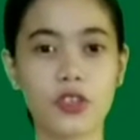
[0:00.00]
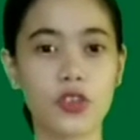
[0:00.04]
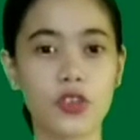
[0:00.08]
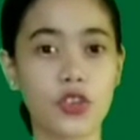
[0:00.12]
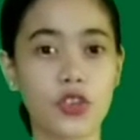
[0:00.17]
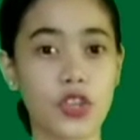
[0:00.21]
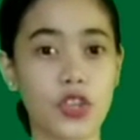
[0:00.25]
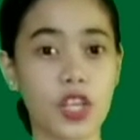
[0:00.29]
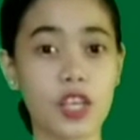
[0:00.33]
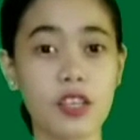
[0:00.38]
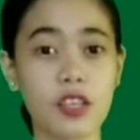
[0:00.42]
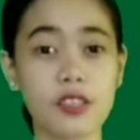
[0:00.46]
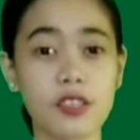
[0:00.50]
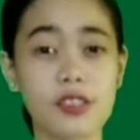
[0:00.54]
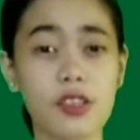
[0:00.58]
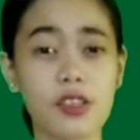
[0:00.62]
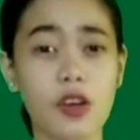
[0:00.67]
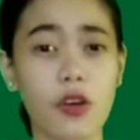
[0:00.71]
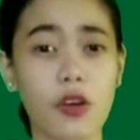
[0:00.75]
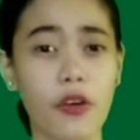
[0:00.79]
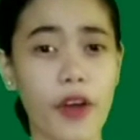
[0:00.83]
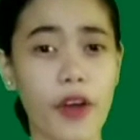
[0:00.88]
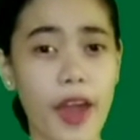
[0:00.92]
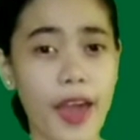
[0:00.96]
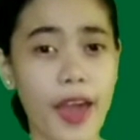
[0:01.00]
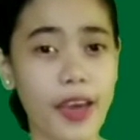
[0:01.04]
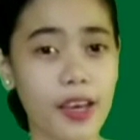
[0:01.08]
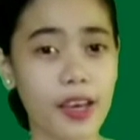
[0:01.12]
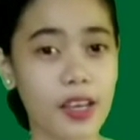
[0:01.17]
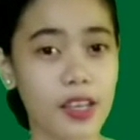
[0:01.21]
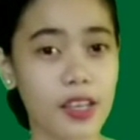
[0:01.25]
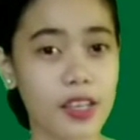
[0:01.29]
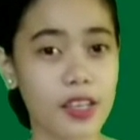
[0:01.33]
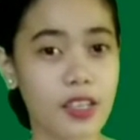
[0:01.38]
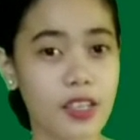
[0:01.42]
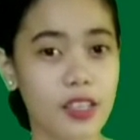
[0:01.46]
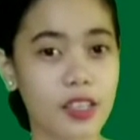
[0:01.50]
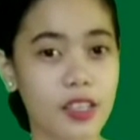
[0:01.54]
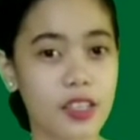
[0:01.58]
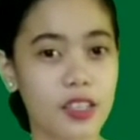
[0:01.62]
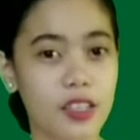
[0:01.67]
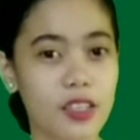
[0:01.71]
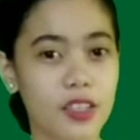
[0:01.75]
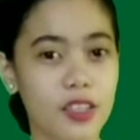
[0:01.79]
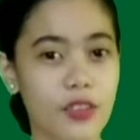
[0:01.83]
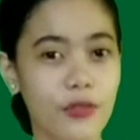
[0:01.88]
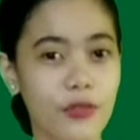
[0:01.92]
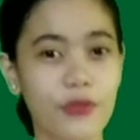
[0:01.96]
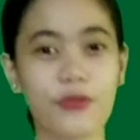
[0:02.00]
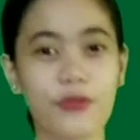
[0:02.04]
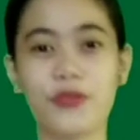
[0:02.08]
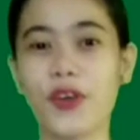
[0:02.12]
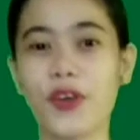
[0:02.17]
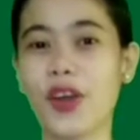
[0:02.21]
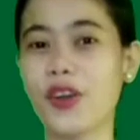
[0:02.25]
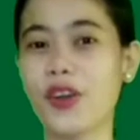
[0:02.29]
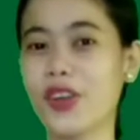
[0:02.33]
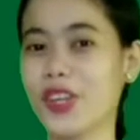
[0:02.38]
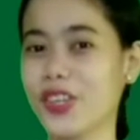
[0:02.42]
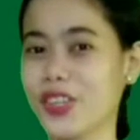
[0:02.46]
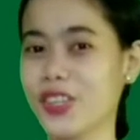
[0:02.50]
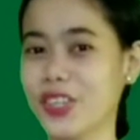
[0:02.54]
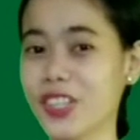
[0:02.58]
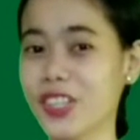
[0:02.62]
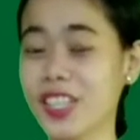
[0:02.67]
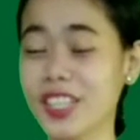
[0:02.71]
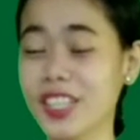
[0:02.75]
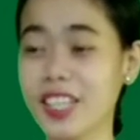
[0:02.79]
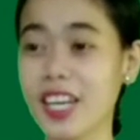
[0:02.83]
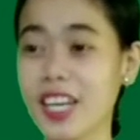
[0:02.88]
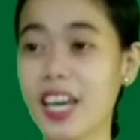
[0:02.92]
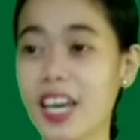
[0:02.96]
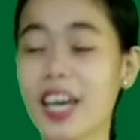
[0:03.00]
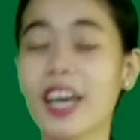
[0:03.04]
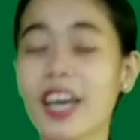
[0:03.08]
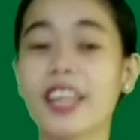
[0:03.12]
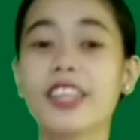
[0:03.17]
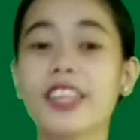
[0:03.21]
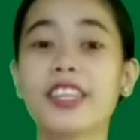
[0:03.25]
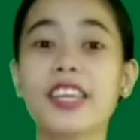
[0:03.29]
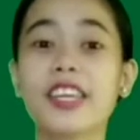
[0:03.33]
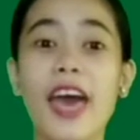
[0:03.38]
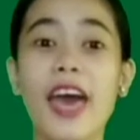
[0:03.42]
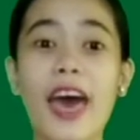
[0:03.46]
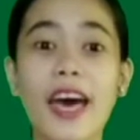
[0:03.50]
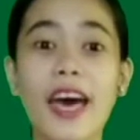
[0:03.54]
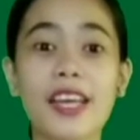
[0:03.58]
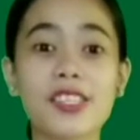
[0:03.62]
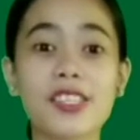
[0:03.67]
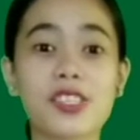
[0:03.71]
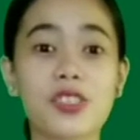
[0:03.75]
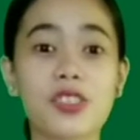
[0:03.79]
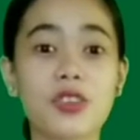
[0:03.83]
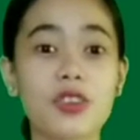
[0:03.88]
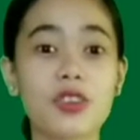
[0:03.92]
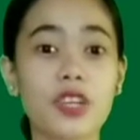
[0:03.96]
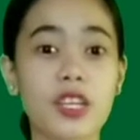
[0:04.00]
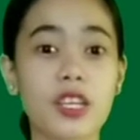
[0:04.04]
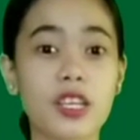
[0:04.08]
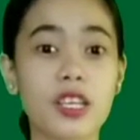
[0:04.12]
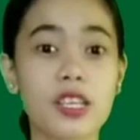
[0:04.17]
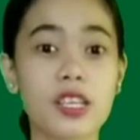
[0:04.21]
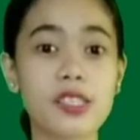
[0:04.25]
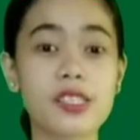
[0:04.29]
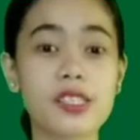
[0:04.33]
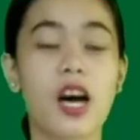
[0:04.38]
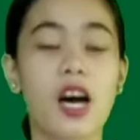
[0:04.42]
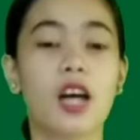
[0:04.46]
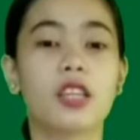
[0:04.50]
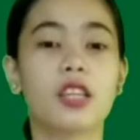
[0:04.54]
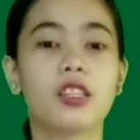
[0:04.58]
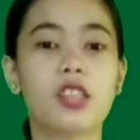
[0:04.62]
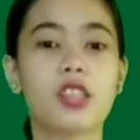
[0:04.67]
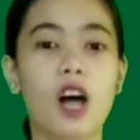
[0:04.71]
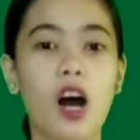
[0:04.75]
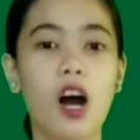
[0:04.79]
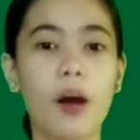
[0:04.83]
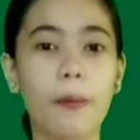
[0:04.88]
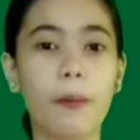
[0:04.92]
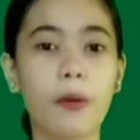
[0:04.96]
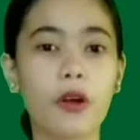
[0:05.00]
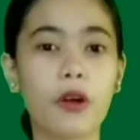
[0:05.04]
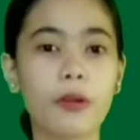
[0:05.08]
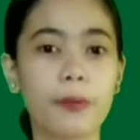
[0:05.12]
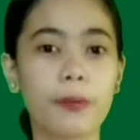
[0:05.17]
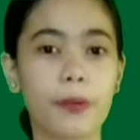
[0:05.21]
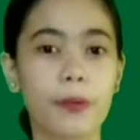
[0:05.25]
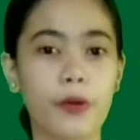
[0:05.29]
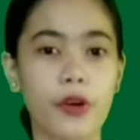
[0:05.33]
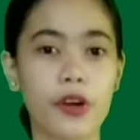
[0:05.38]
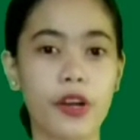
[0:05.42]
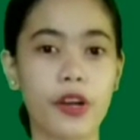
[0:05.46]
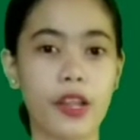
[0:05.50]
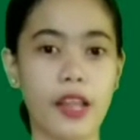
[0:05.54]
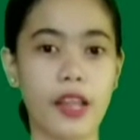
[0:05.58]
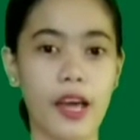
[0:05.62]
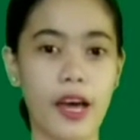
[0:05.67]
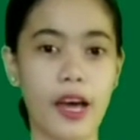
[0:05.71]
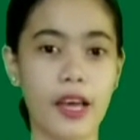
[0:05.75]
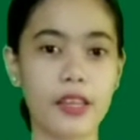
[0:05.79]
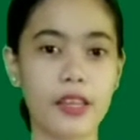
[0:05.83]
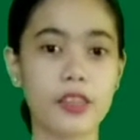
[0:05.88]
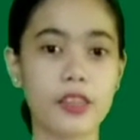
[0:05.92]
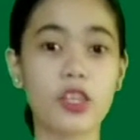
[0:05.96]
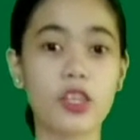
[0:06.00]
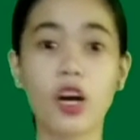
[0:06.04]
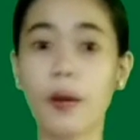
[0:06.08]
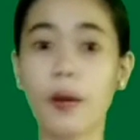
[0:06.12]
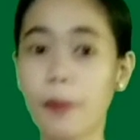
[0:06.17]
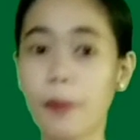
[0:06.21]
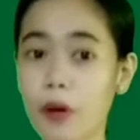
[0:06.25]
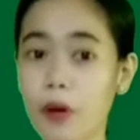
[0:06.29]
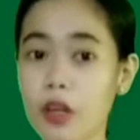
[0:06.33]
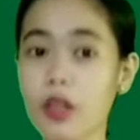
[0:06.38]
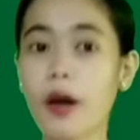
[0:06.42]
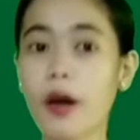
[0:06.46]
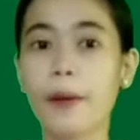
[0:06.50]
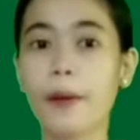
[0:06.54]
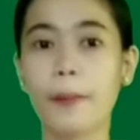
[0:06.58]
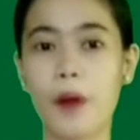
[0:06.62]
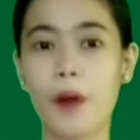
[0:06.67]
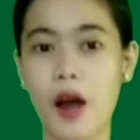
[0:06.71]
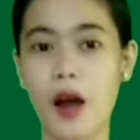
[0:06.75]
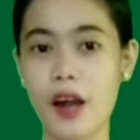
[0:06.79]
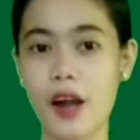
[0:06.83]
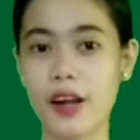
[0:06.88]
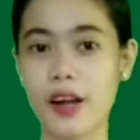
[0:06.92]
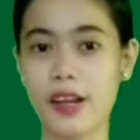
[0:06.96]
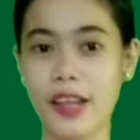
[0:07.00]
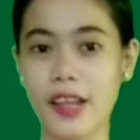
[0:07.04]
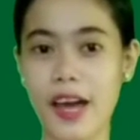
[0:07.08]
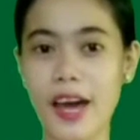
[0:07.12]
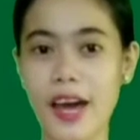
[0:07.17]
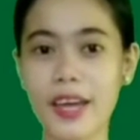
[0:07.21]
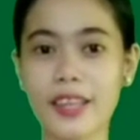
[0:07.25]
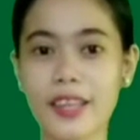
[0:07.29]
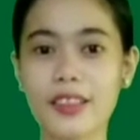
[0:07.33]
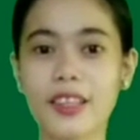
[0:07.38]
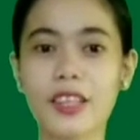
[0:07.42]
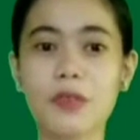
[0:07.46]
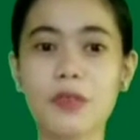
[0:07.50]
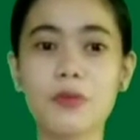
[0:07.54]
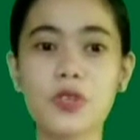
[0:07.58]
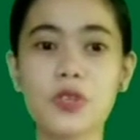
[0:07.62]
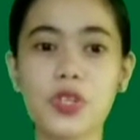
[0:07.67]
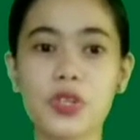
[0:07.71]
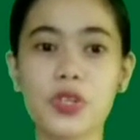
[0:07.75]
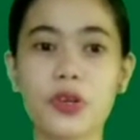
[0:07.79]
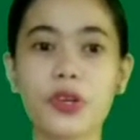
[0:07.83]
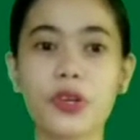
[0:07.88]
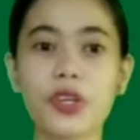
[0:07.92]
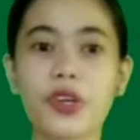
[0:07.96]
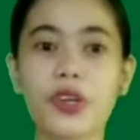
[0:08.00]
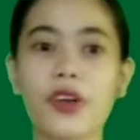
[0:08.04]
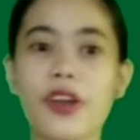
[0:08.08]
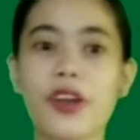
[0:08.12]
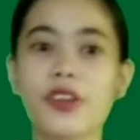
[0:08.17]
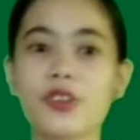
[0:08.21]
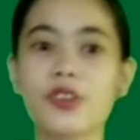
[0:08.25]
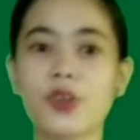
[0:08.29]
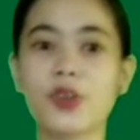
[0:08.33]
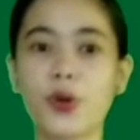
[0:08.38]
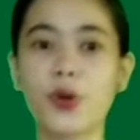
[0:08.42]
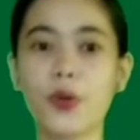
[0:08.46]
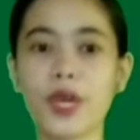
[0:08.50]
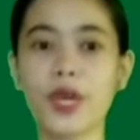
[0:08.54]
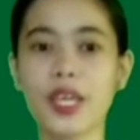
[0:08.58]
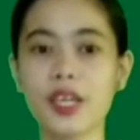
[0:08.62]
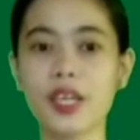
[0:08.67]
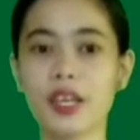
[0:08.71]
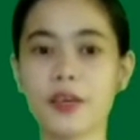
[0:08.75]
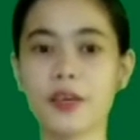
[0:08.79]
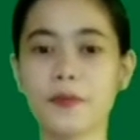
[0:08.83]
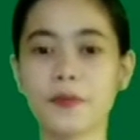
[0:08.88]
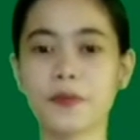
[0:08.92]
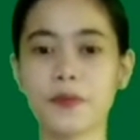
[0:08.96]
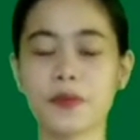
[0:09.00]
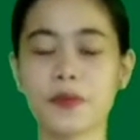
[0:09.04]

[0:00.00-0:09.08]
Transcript: You think is it correct? Very good. The answer is double bar line. Let me show you a drawing.